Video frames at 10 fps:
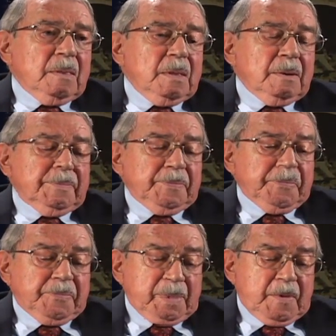you know,
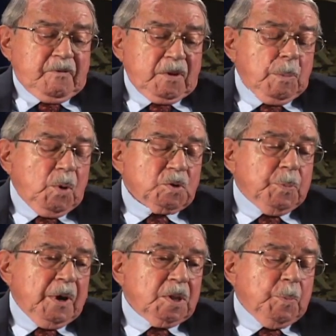for the most
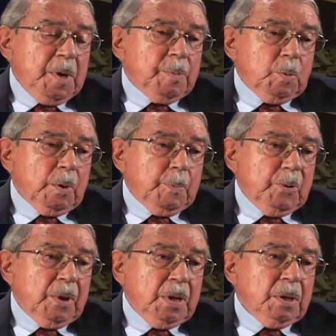part, the people were
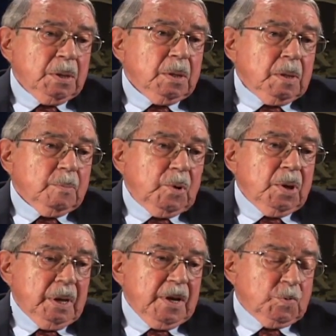pretty
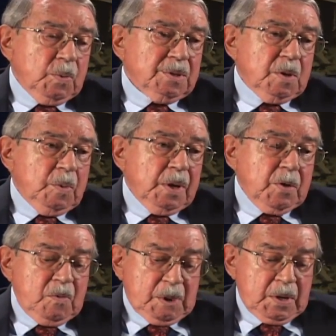pretty nice. Once in a while,
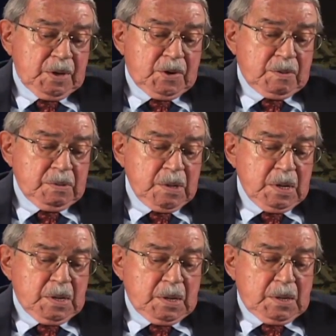you'd run into
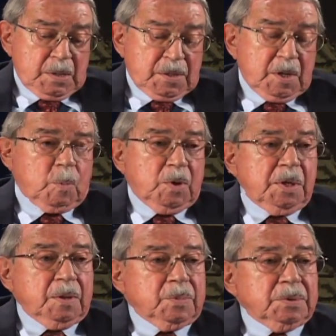someone
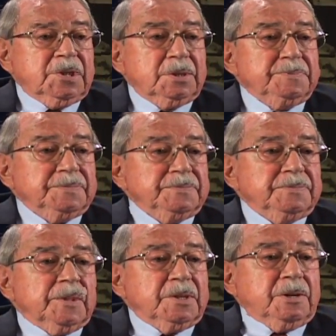that was
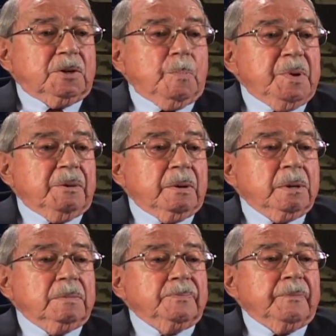still bitter
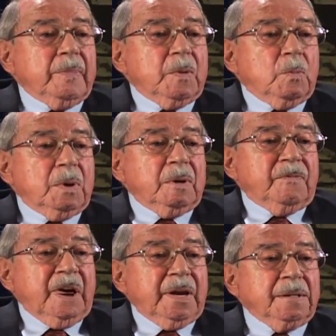and wanted to
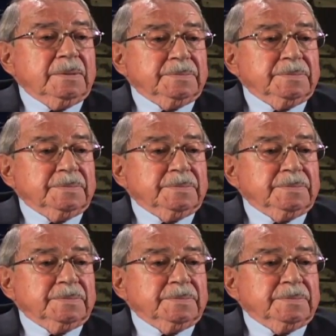fight,